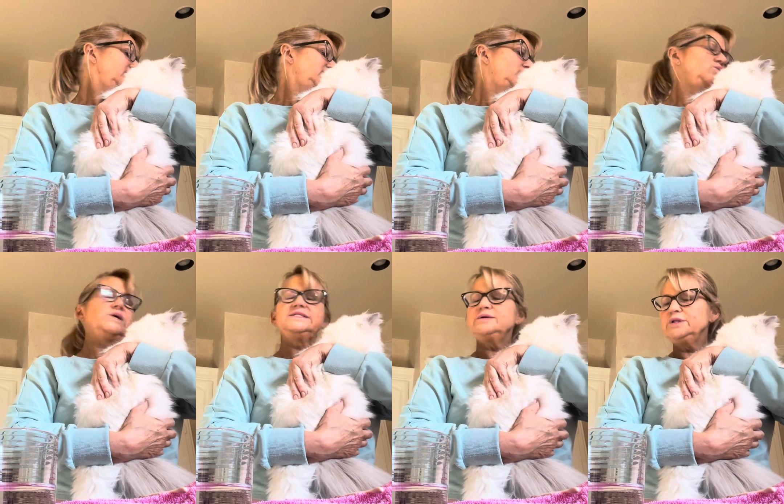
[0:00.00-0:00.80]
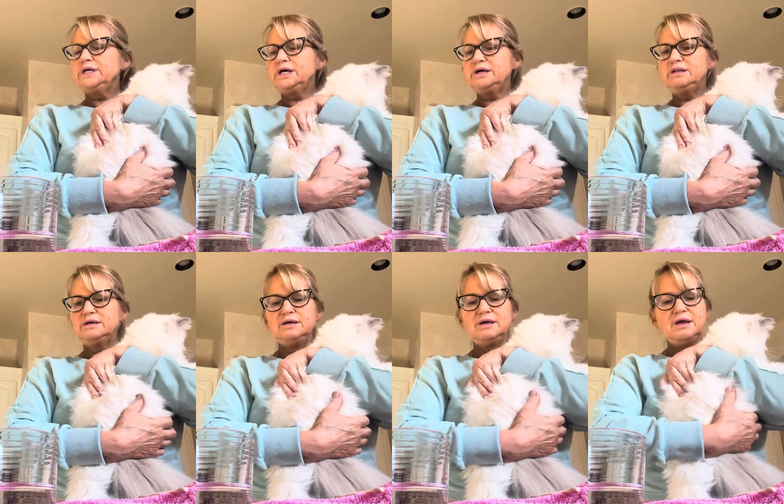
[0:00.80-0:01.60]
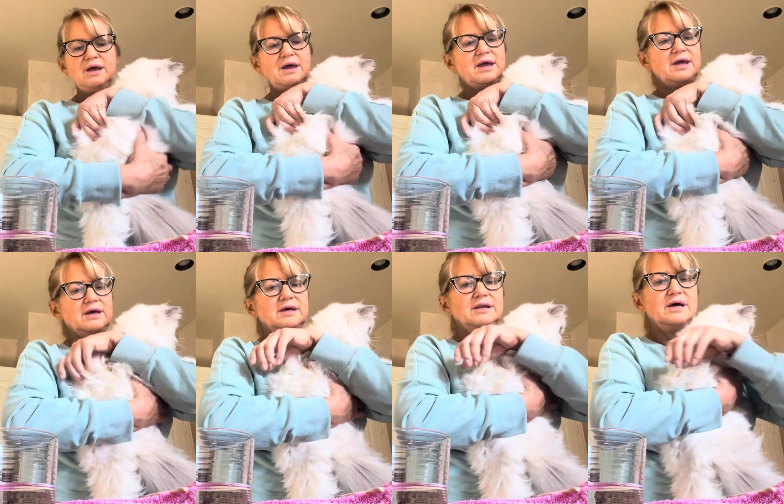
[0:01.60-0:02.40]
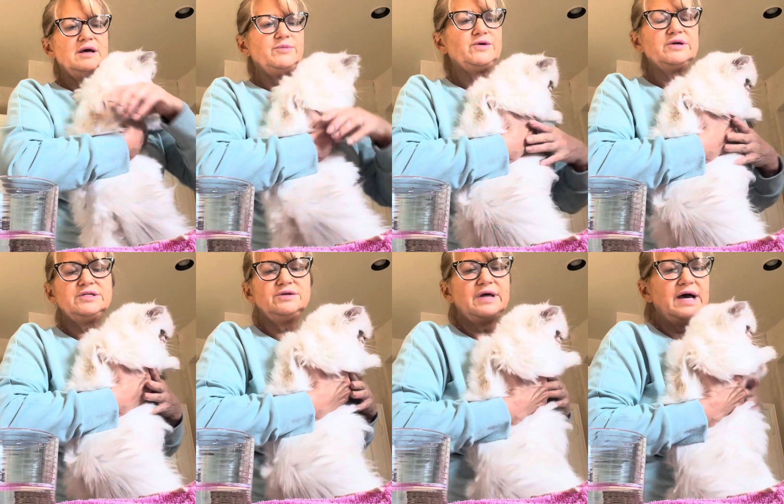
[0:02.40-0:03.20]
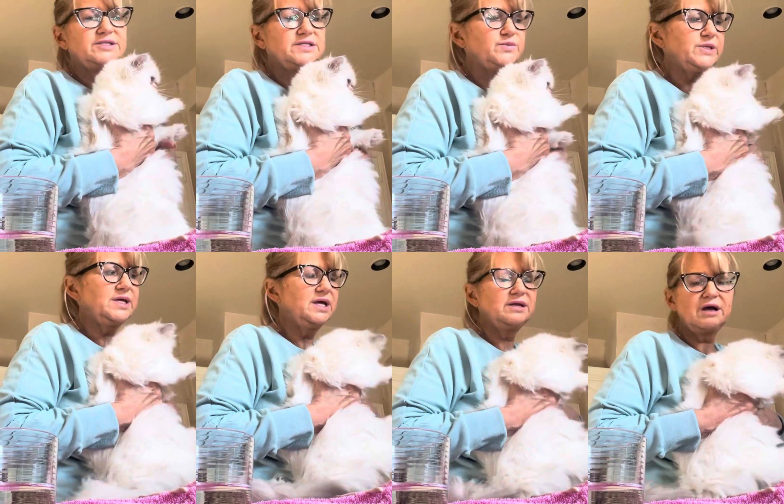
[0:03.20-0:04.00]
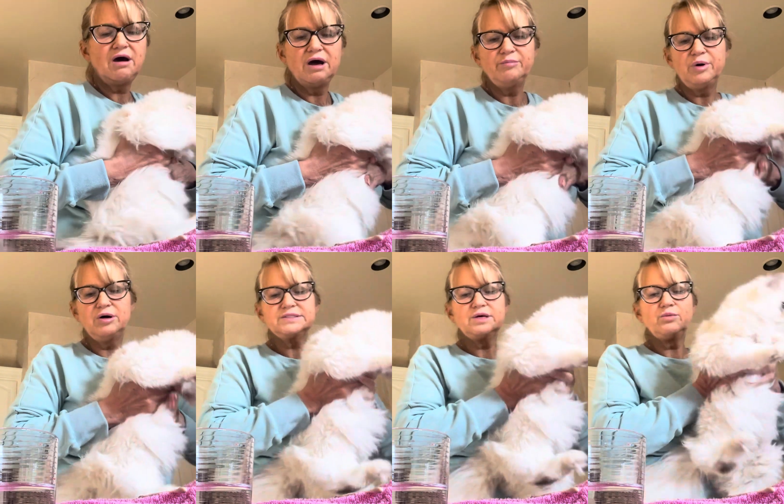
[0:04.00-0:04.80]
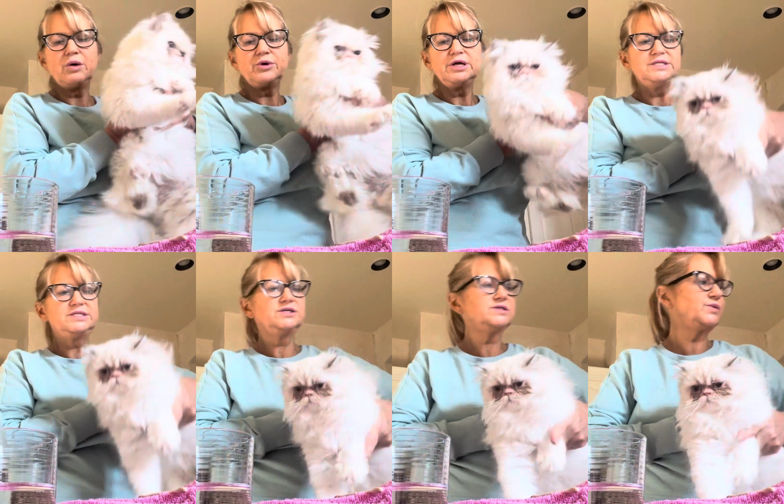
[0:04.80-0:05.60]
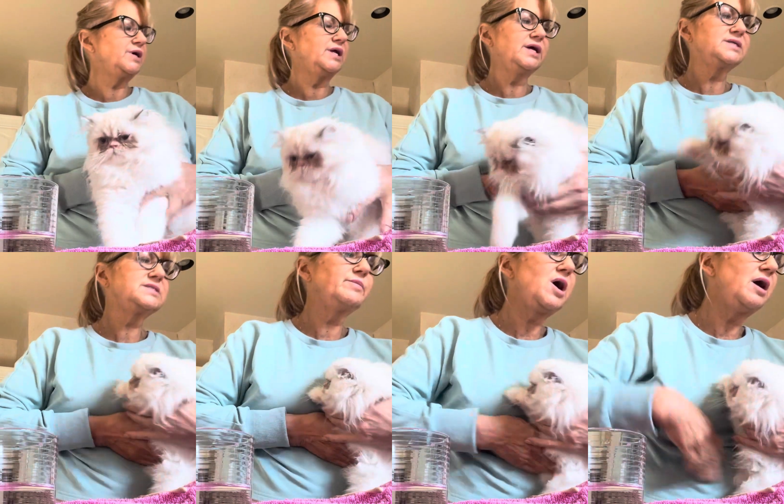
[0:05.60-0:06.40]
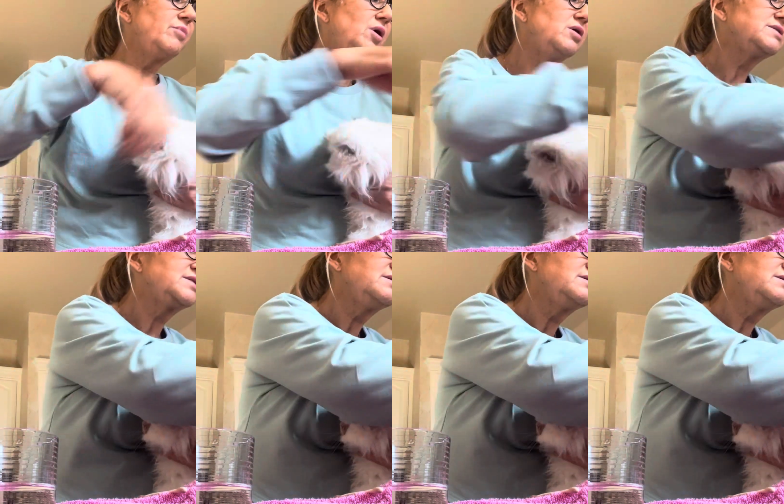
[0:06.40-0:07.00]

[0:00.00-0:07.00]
you rinse it really good, and you can do that just with getting a cotton ball. So what we're going to do is we're going to get some cotton balls,